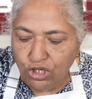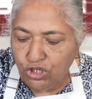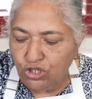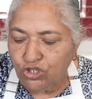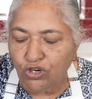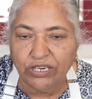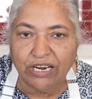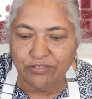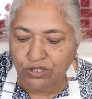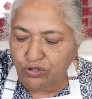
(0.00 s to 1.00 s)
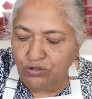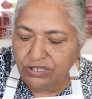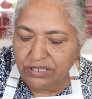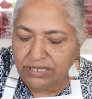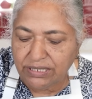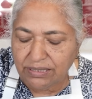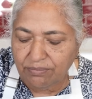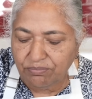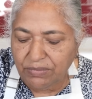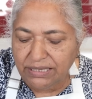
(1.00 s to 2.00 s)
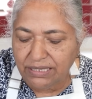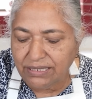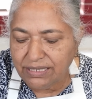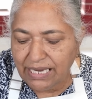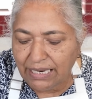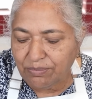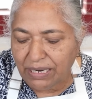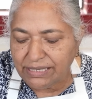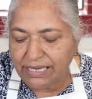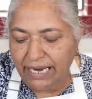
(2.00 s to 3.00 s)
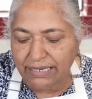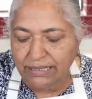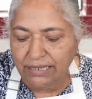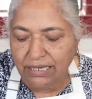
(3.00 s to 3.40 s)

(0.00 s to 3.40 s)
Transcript: You don't have to do this method side by side.